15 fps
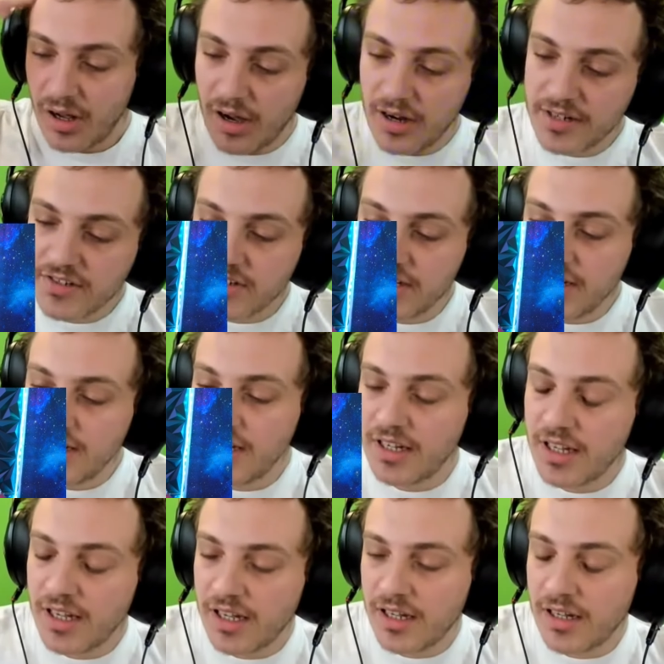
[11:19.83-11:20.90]
honestly,
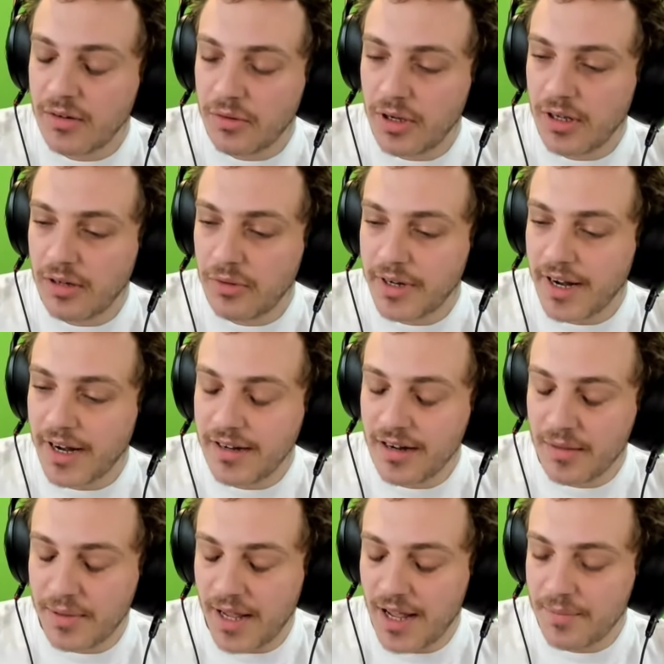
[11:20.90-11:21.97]
what ended
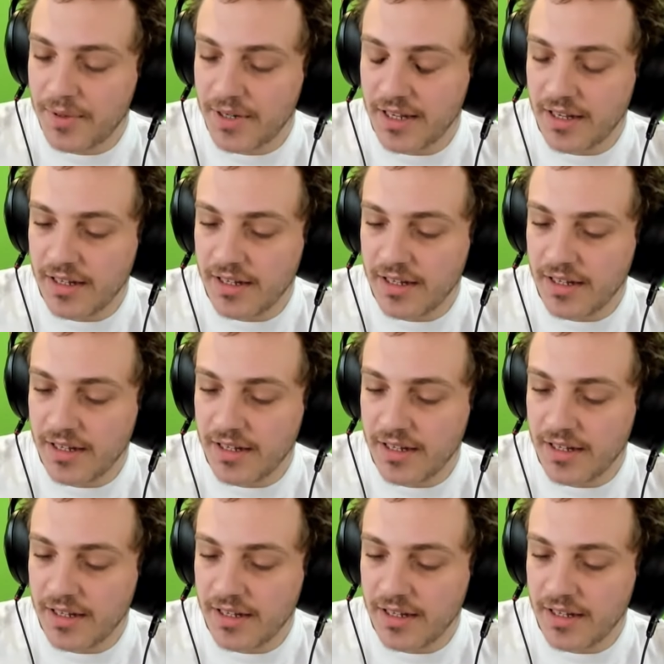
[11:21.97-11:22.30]
up happening